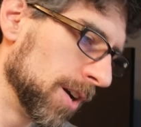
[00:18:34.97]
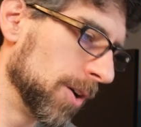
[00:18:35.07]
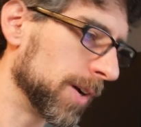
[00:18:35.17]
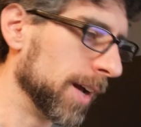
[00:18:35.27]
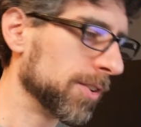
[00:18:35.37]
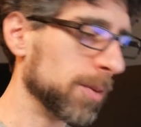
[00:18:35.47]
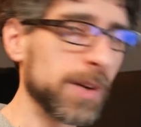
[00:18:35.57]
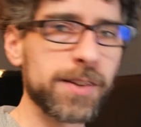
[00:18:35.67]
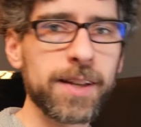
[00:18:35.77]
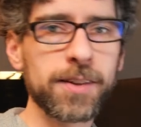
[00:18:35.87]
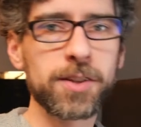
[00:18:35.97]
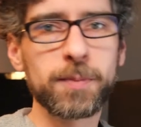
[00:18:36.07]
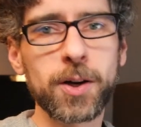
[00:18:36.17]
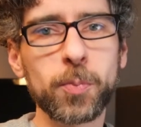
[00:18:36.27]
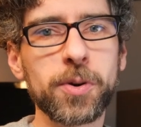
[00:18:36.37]
Okay, so I'm going to say this is
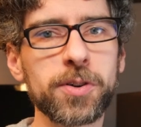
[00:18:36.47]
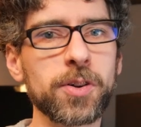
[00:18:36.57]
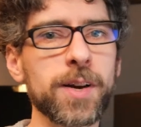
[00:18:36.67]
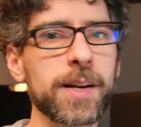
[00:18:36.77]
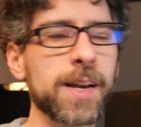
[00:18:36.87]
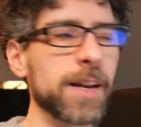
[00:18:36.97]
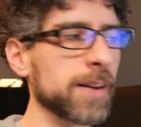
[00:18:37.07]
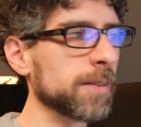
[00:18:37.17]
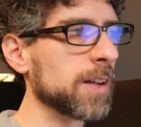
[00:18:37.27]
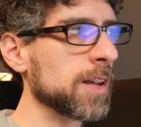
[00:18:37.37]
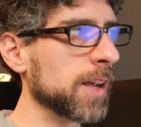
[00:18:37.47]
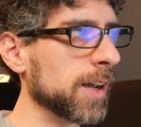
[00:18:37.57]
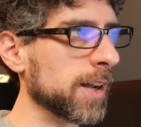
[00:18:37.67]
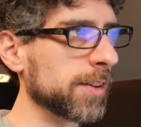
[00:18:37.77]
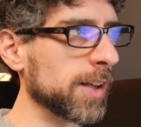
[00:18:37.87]
my own personal headcanon,
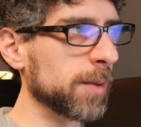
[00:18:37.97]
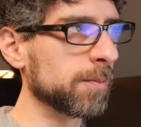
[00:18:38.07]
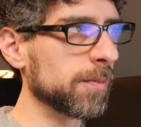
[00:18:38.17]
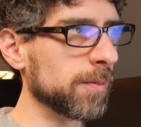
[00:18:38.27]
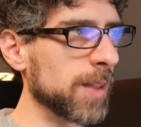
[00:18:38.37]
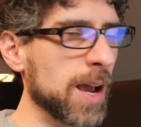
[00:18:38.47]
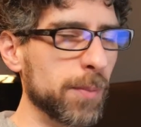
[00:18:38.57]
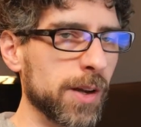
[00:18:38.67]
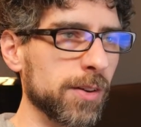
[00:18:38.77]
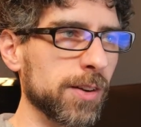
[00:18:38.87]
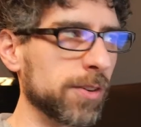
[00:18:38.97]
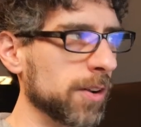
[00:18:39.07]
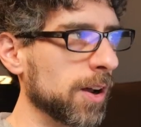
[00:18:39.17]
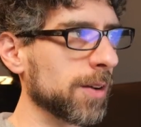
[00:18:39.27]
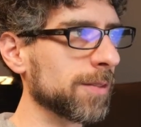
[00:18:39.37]
and I say that because it's
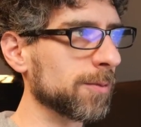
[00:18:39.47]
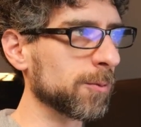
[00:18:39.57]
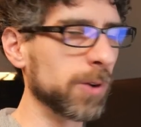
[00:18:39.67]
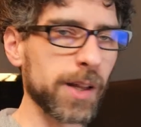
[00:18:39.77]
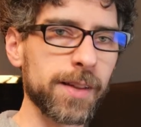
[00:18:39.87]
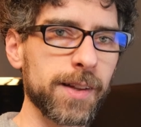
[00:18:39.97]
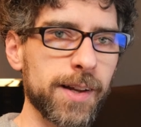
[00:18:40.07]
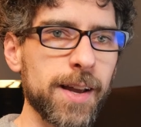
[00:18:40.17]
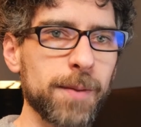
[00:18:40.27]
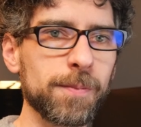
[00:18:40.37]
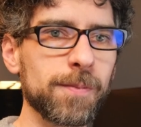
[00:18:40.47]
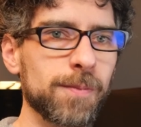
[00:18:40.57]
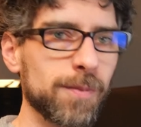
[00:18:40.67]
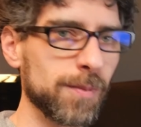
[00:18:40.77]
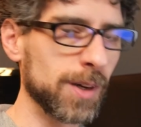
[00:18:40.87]
not really in the game.
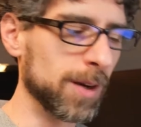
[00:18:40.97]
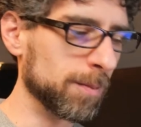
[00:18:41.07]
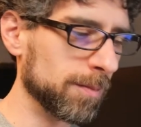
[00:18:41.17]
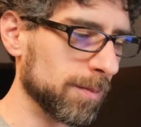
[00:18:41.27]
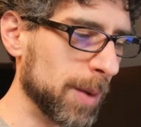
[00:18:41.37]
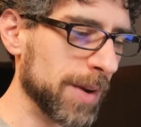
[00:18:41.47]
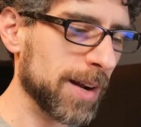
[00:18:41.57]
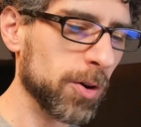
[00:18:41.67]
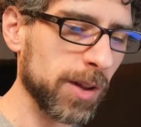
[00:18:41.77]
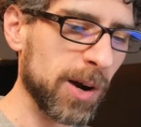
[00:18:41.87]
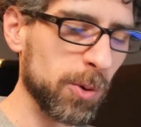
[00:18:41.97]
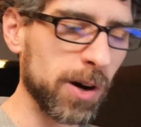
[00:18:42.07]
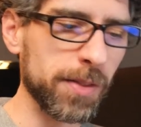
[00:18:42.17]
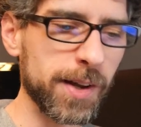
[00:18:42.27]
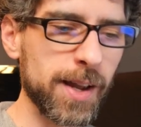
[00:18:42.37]
I mean, I know that I work
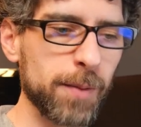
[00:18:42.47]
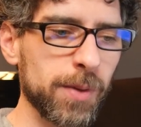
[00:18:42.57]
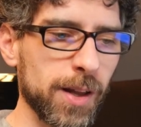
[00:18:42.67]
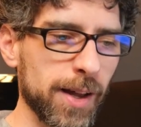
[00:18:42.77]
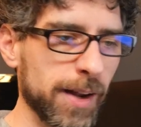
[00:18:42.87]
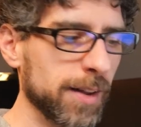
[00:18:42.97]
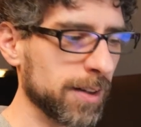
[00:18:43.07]
on the game, but like,